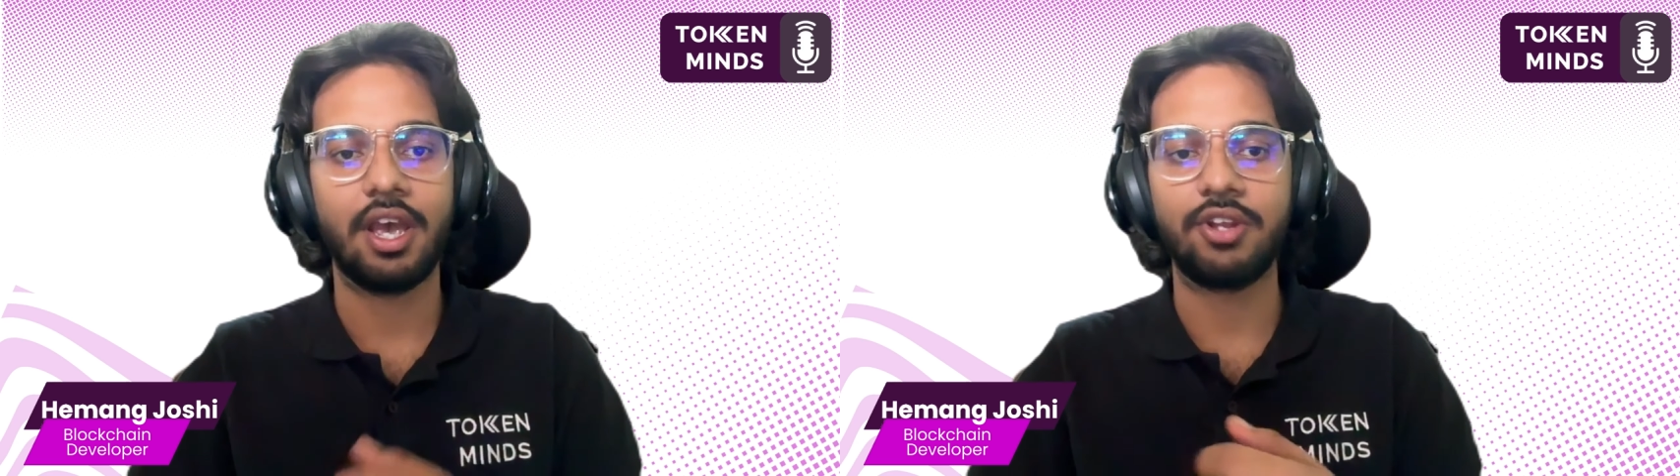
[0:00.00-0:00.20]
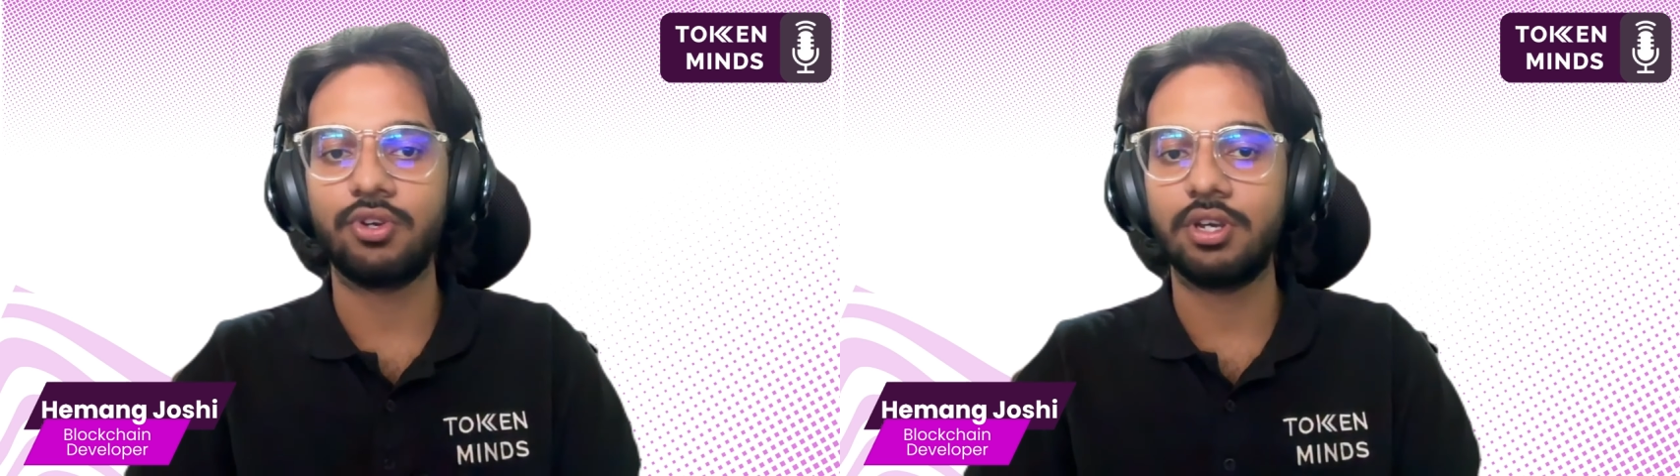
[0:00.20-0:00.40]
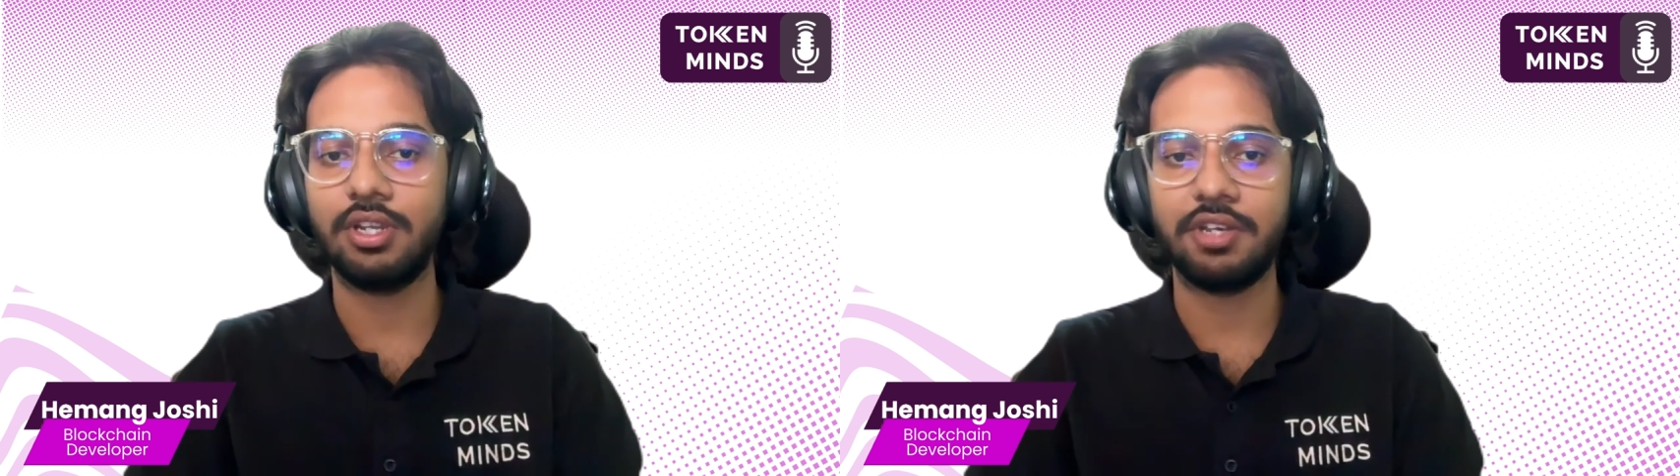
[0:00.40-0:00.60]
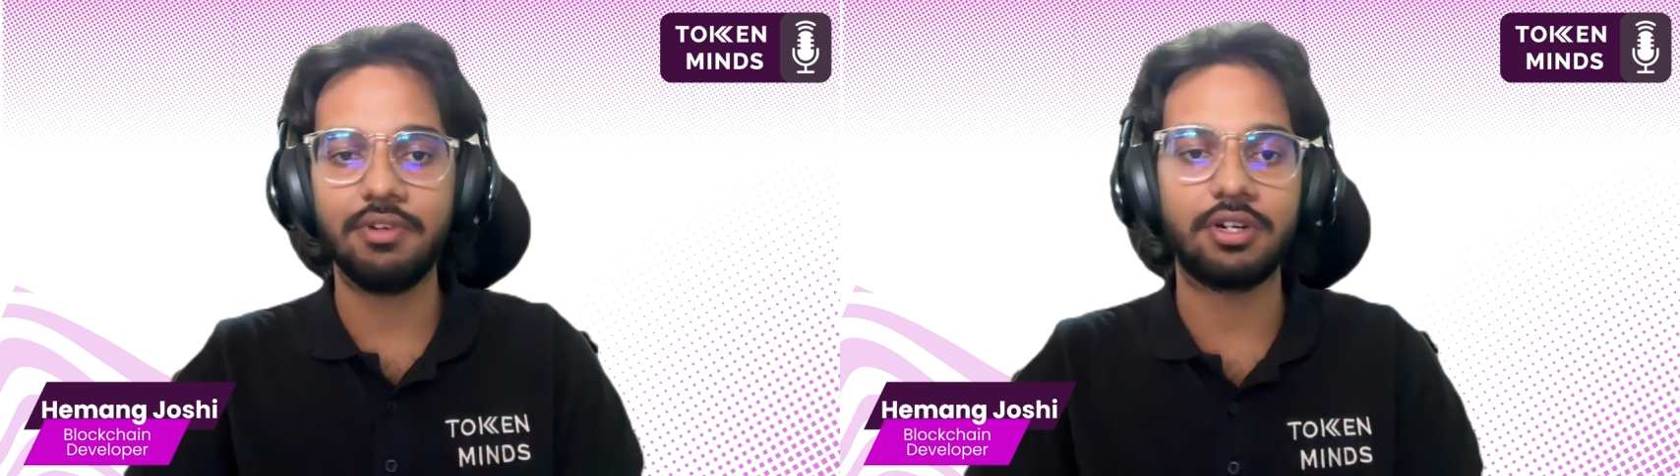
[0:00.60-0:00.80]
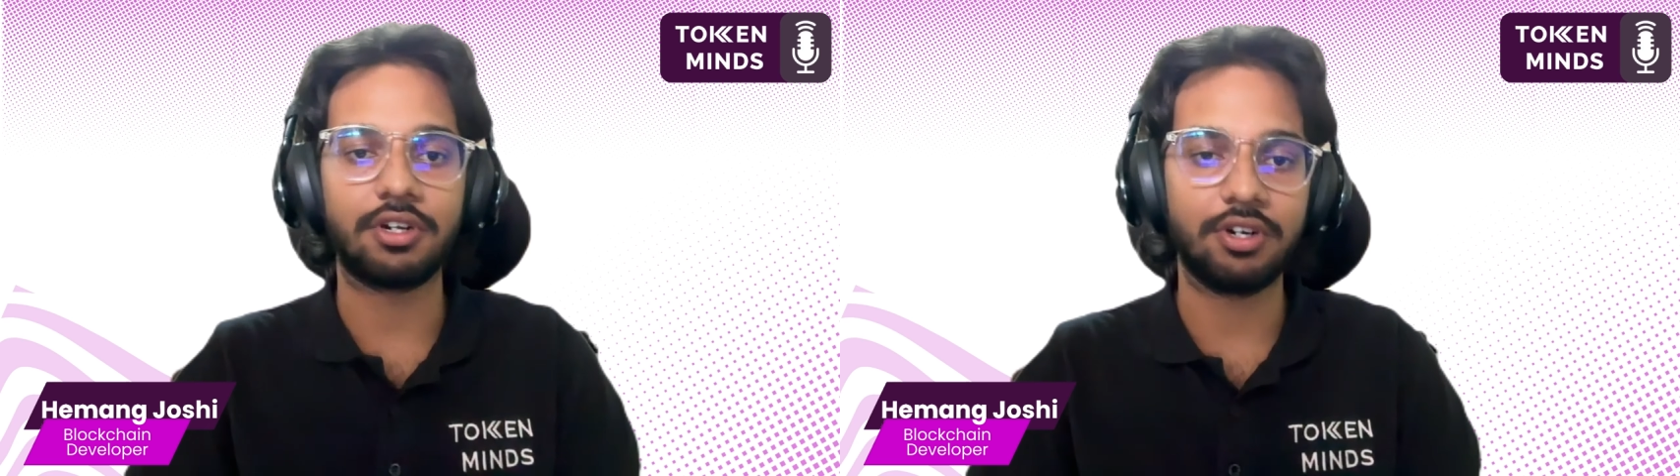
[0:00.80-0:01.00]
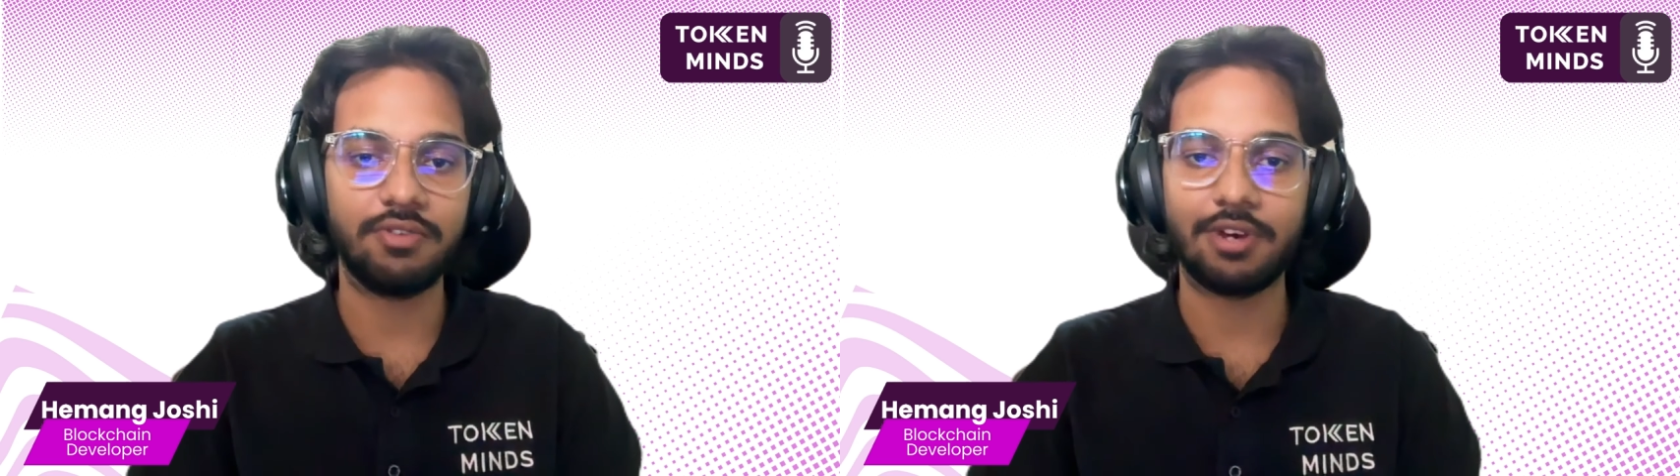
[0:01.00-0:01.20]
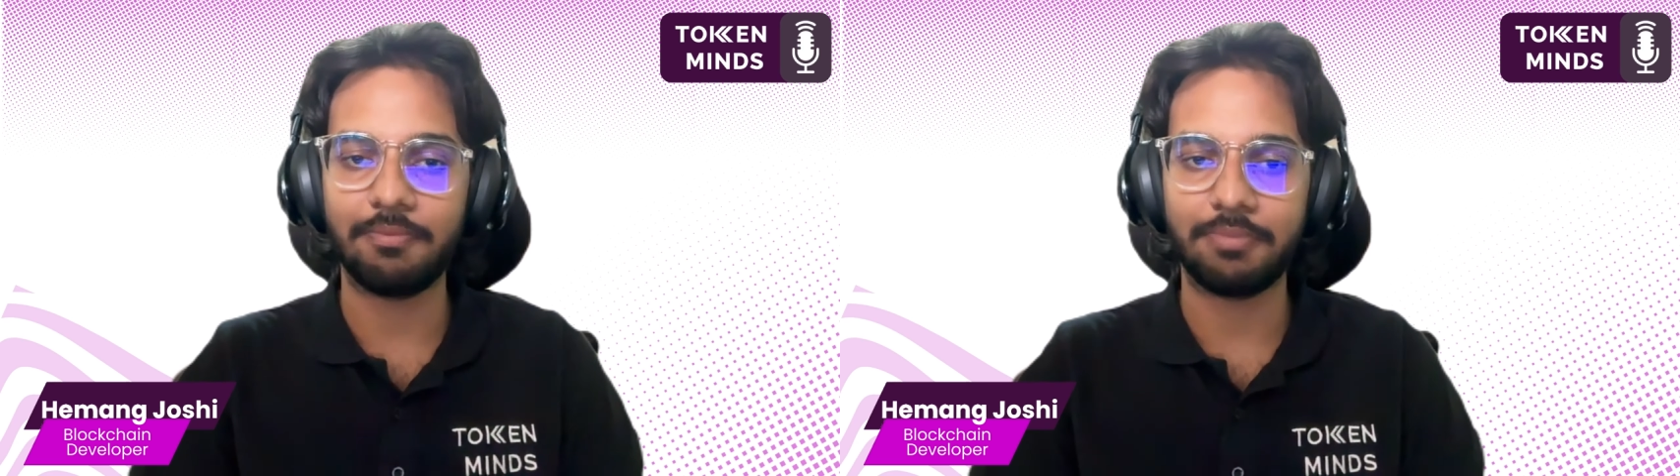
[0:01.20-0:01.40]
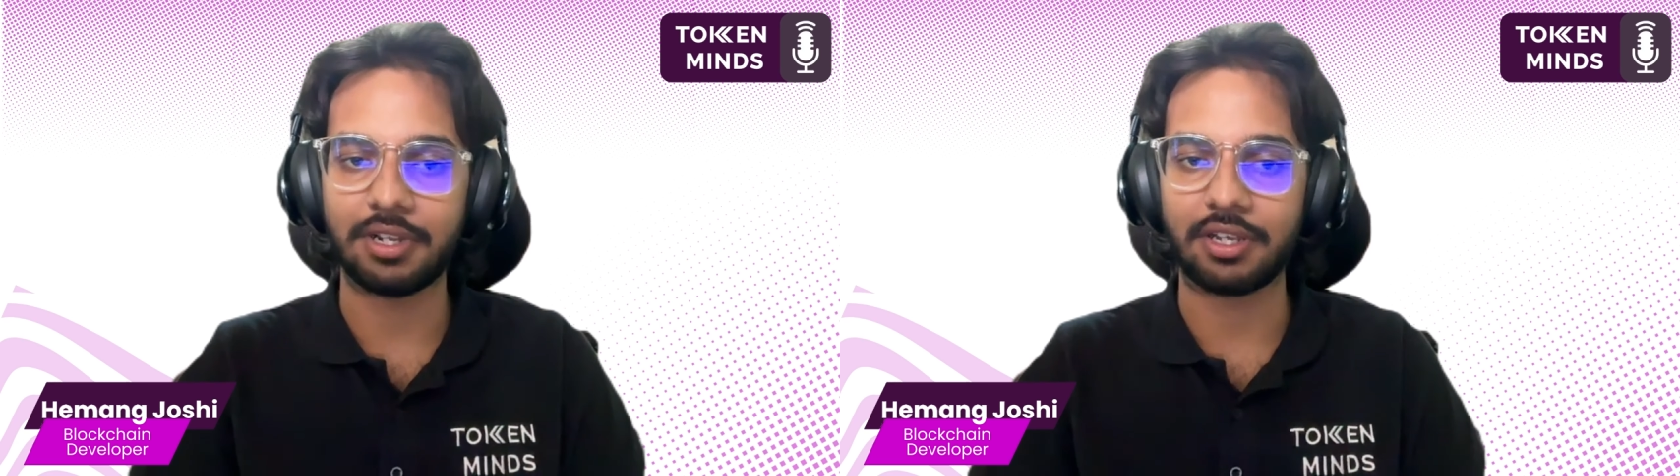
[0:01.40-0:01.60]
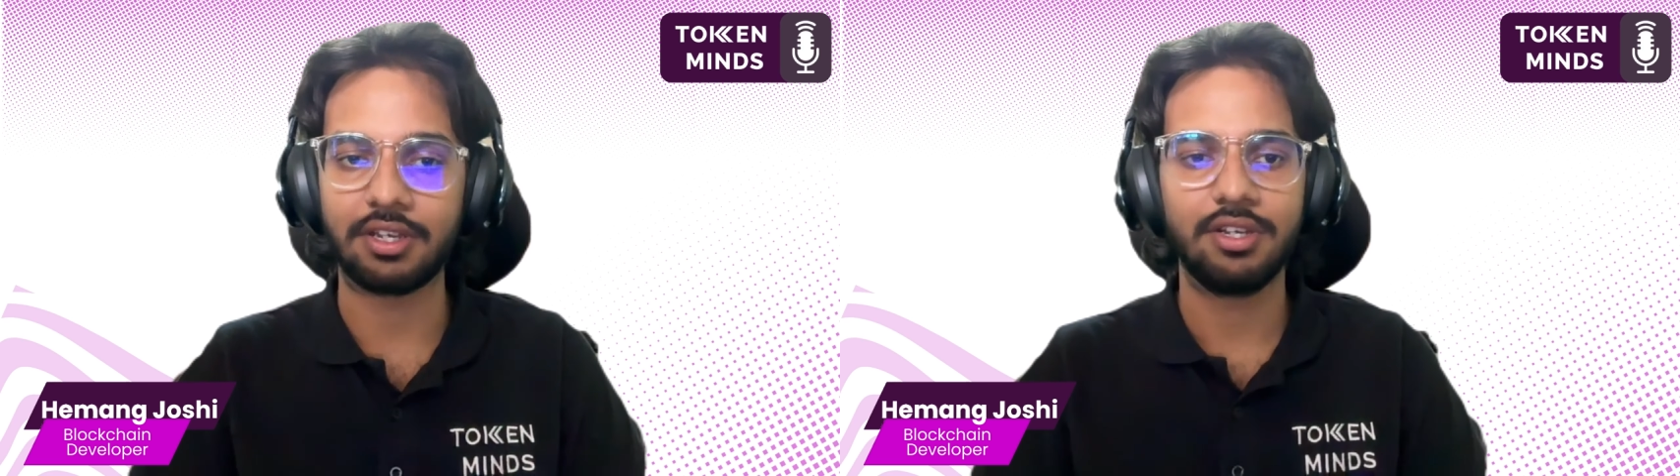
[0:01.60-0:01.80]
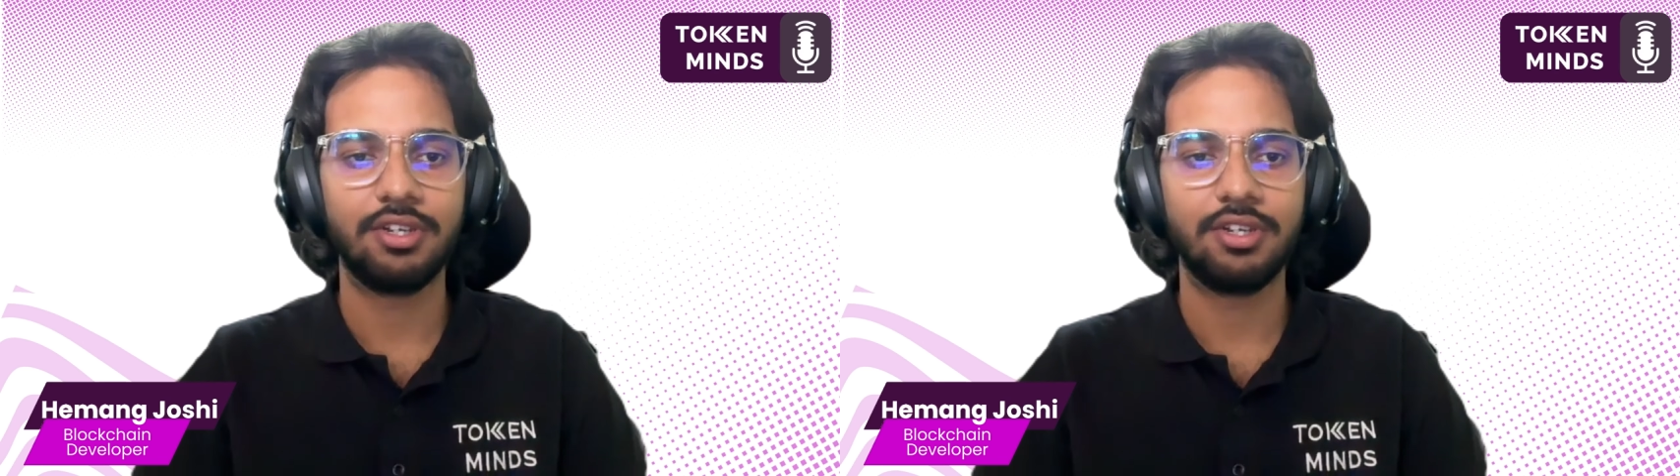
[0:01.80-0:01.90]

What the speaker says: and you can even earn while playing.